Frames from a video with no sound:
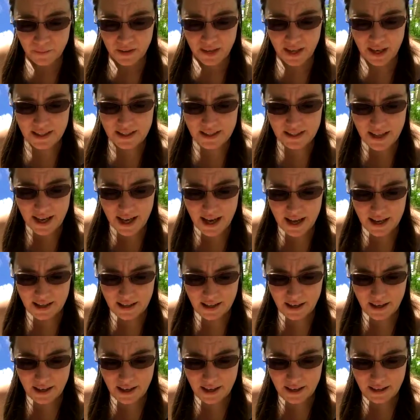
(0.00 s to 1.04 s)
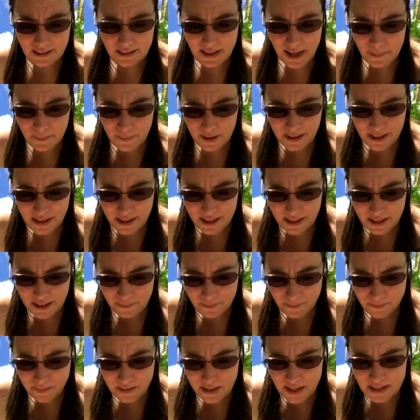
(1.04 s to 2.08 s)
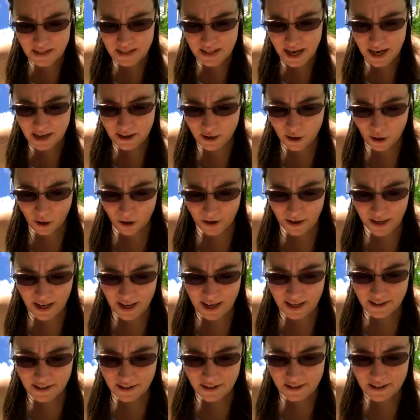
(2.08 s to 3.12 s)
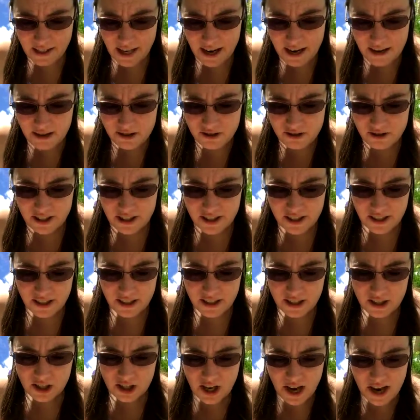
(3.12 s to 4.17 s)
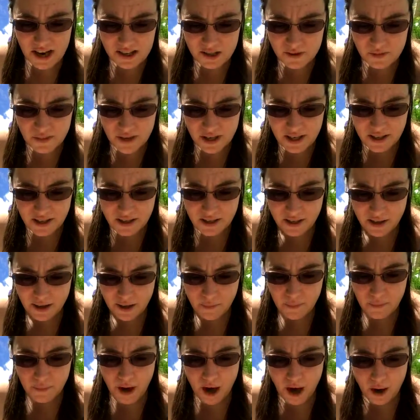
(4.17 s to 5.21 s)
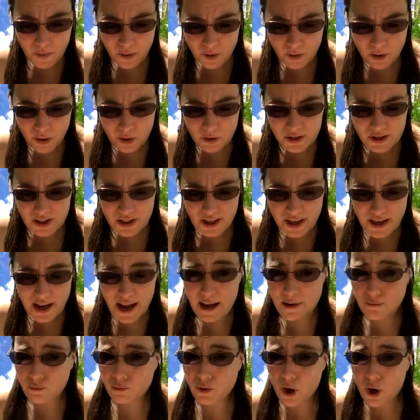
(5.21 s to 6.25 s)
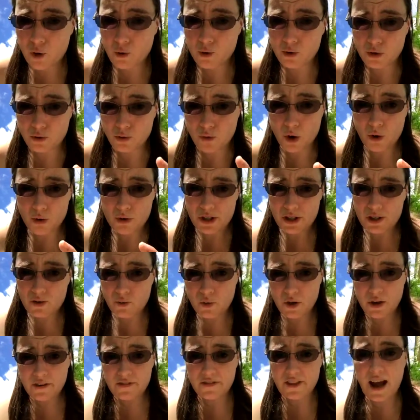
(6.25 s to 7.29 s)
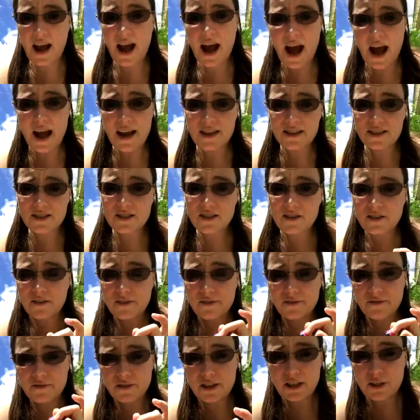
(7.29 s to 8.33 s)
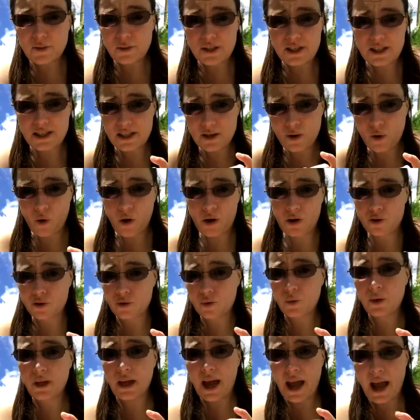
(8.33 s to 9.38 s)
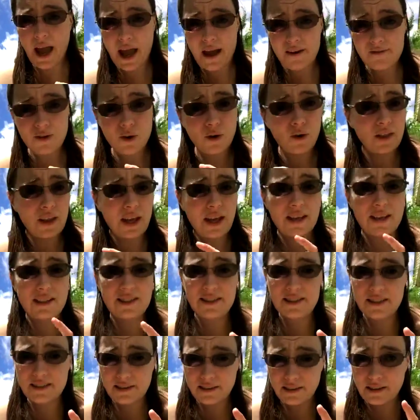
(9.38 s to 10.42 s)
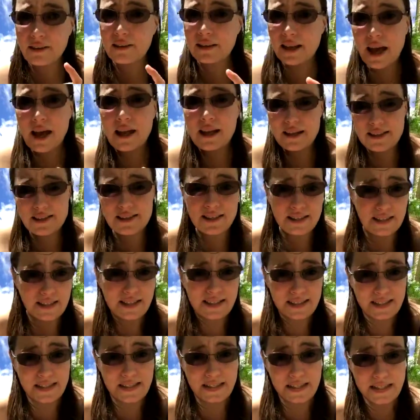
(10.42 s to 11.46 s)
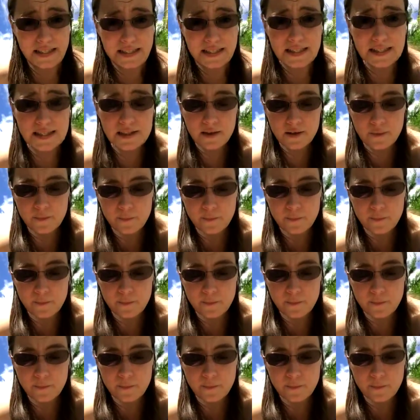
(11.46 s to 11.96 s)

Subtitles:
It's got lemon in it. It's got coriander, tangerine, jasmine, palmarosa, and rose. Rose is one of the highest frequency oils we have, or that is in existence.